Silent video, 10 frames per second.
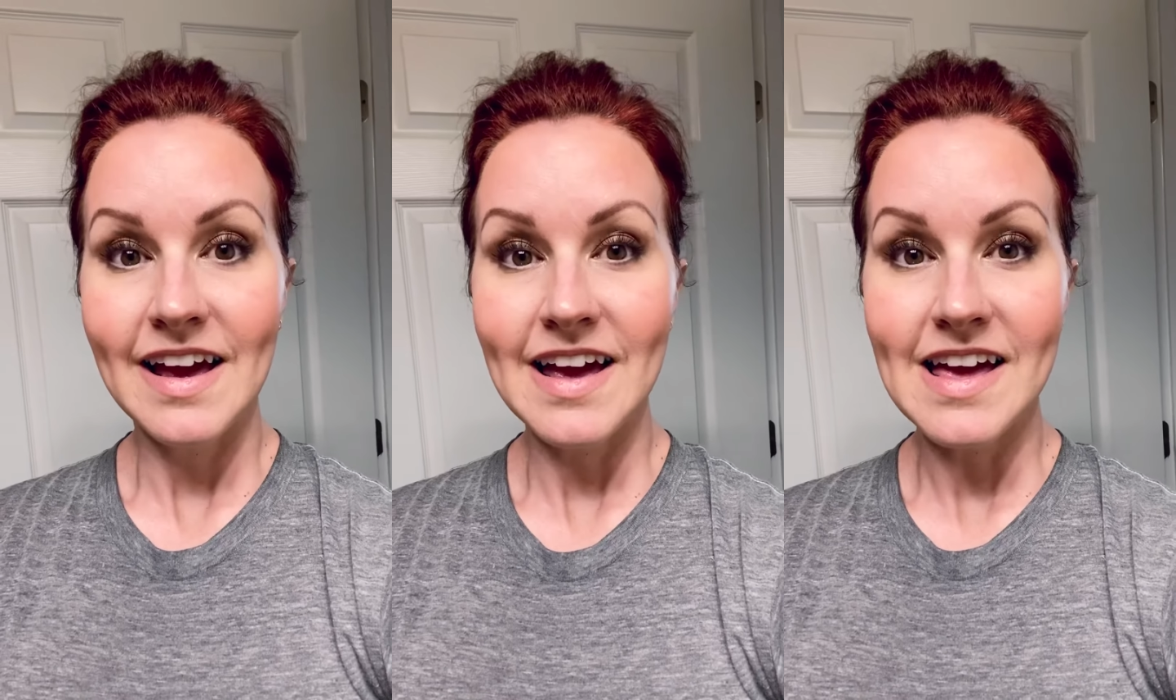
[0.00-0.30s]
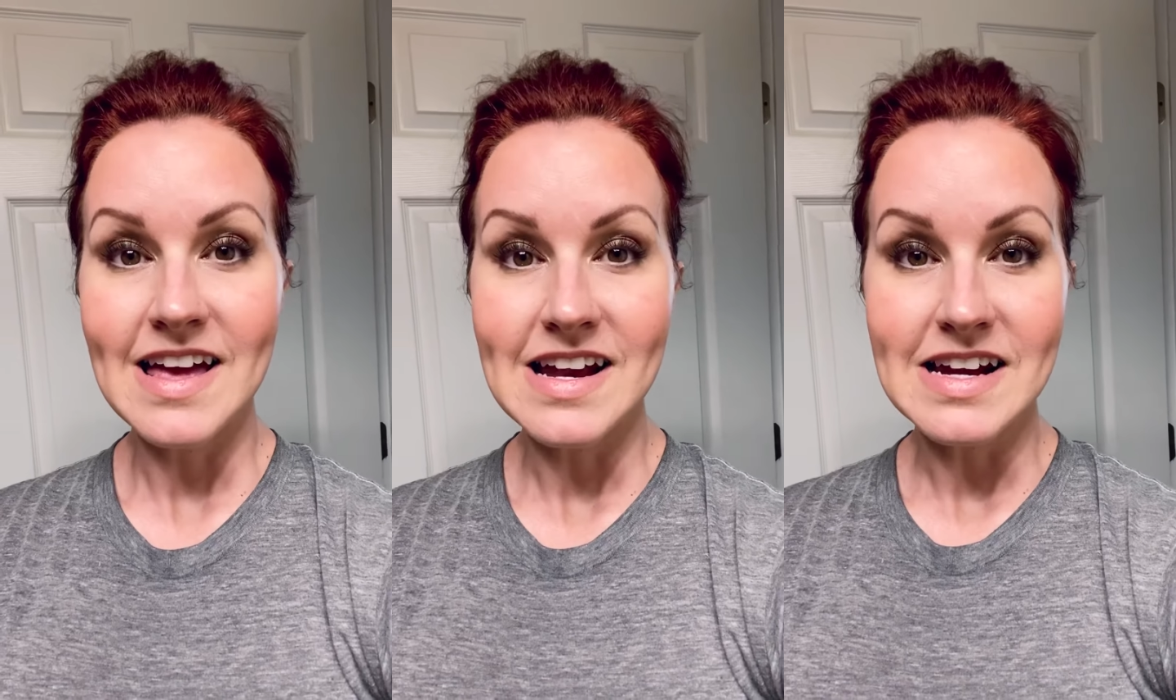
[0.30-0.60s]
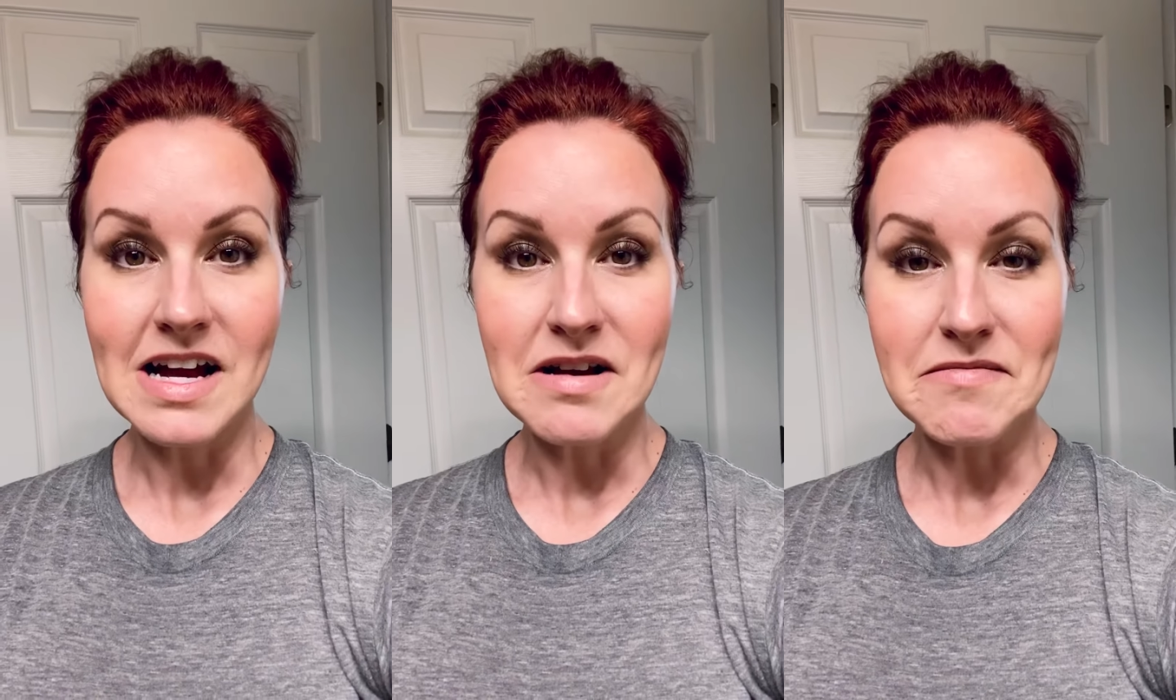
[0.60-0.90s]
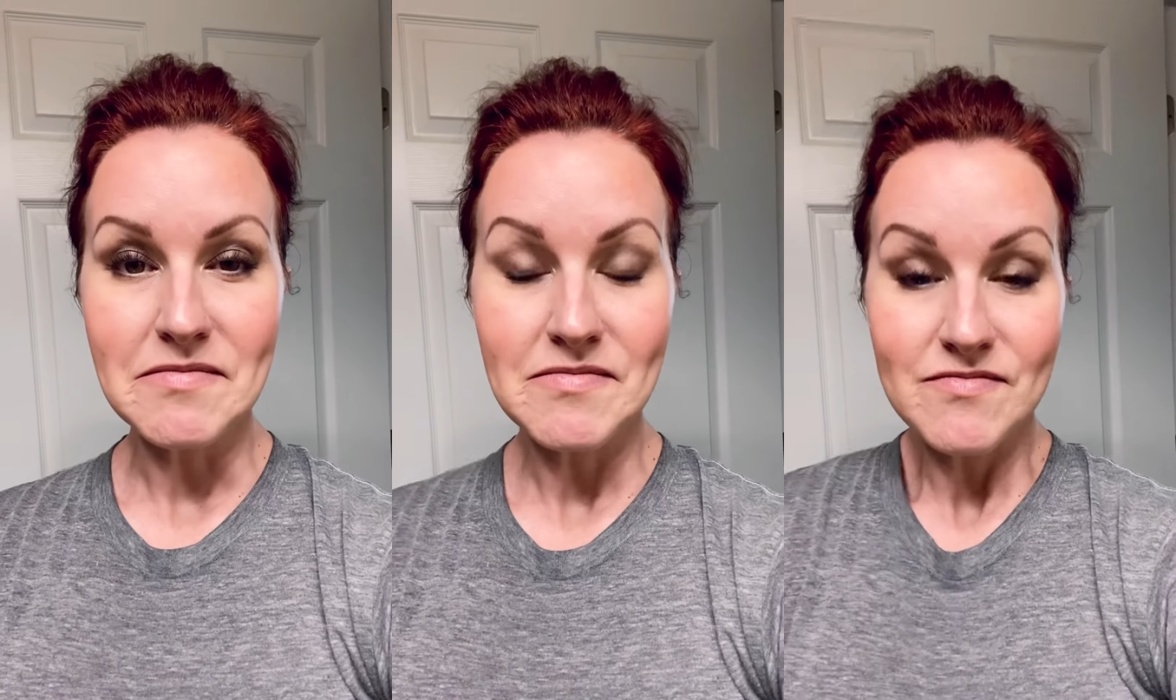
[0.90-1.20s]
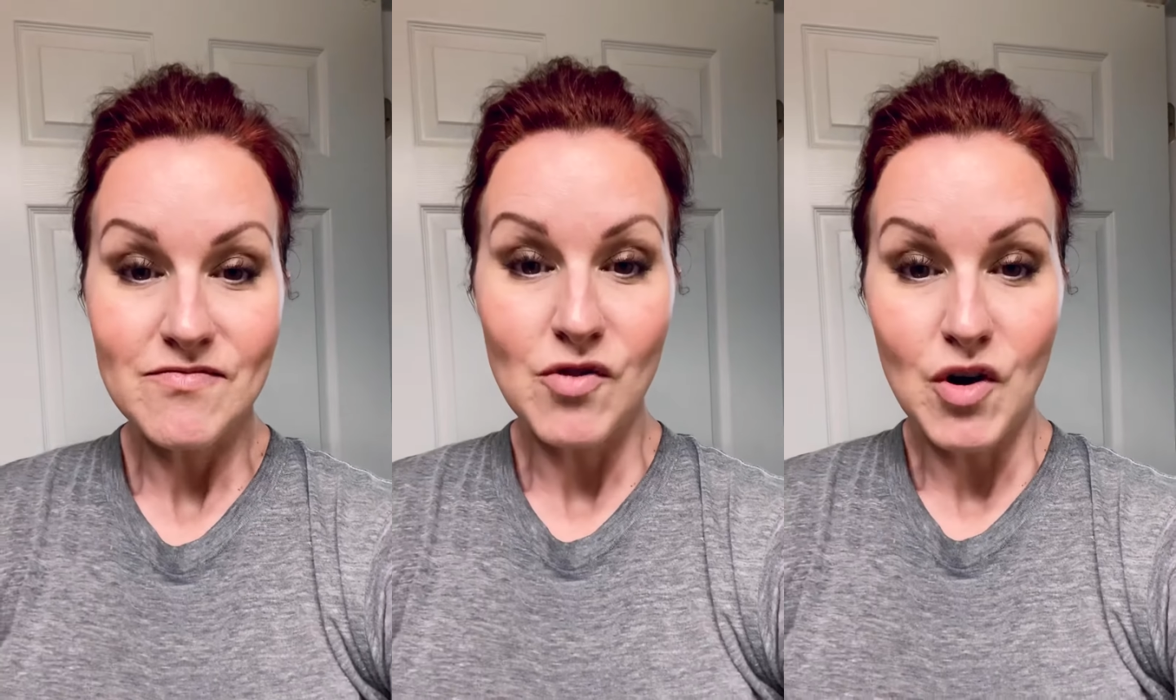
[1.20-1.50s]
and
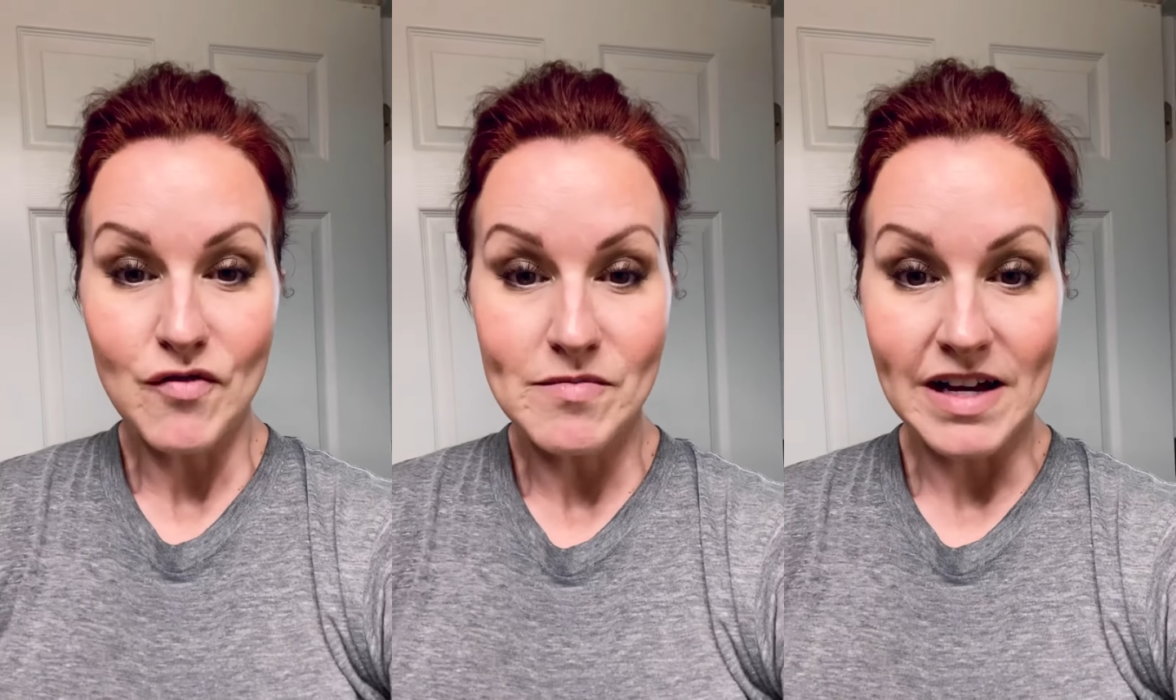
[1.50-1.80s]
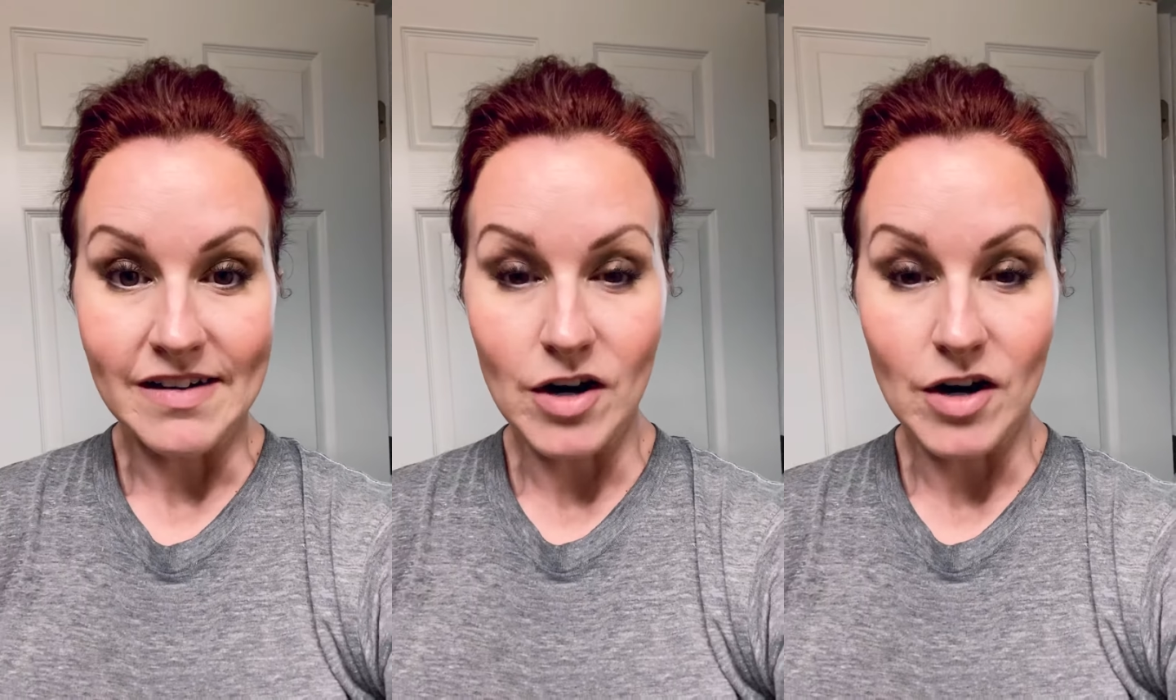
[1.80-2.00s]
we'll go from there.